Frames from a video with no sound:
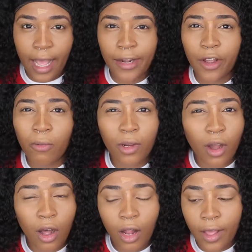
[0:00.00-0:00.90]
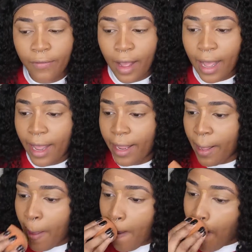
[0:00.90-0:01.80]
I don't recall if I
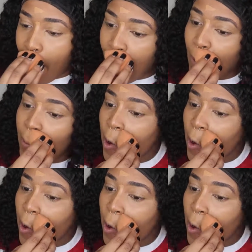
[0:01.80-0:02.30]
don't